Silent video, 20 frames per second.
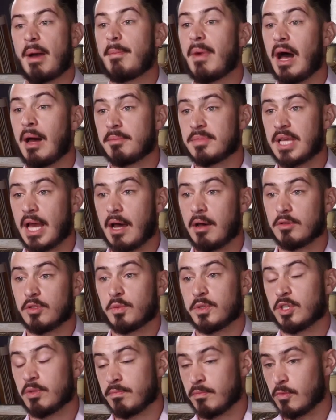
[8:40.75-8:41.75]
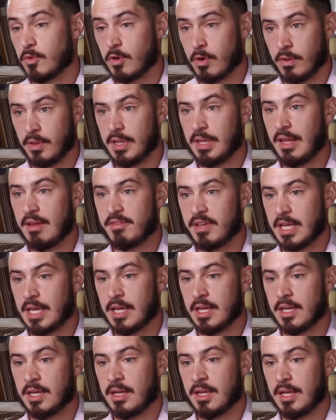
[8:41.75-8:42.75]
mom's house, which I'm currently living
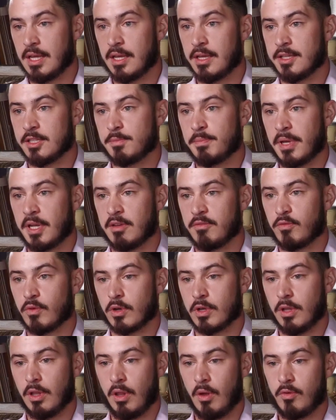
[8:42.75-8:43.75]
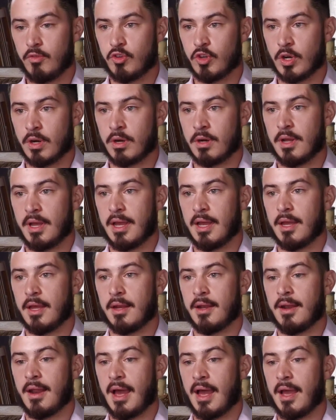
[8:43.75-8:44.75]
in, is pending foreclosure,
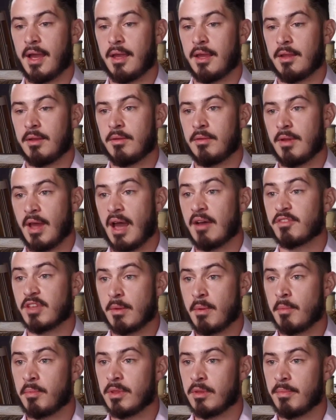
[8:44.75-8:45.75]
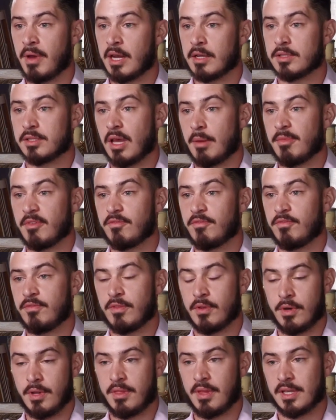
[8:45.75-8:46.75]
and I have to come up with about a sum of
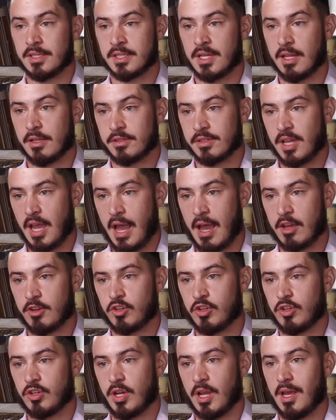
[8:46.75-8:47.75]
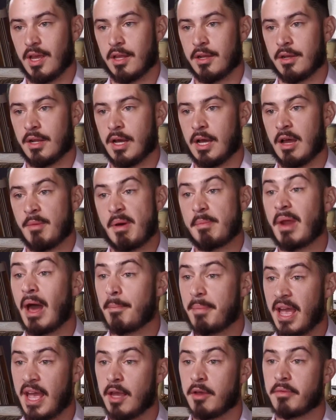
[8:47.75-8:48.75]
$30,000 cash. And I'm not
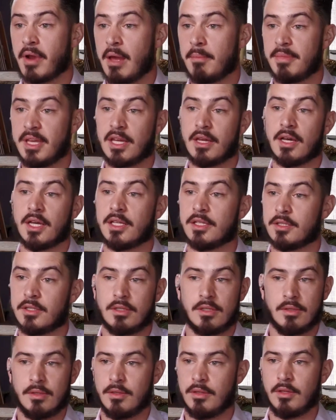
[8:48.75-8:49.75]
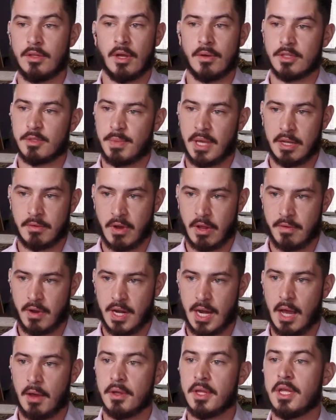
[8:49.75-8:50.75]
paying rent because no one's paying rent right
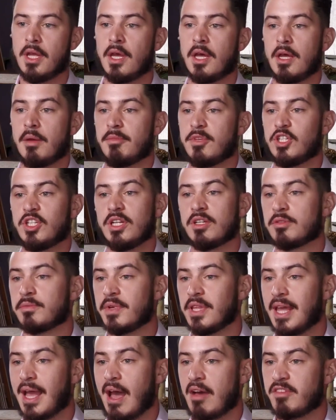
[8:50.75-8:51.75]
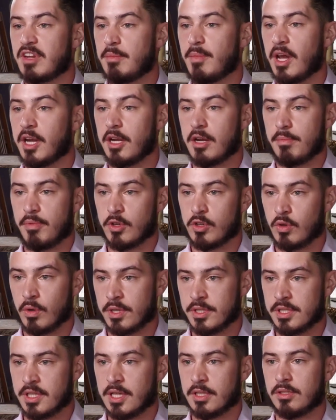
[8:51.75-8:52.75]
now. But she doesn't really have any money to put
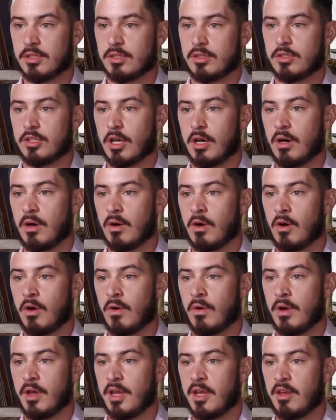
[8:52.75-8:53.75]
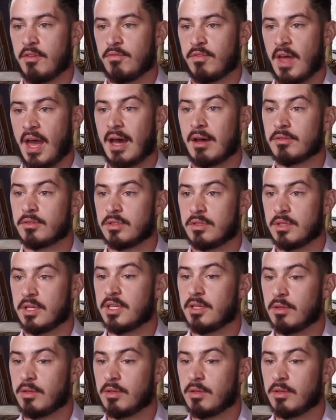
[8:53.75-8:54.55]
towards this. So if the house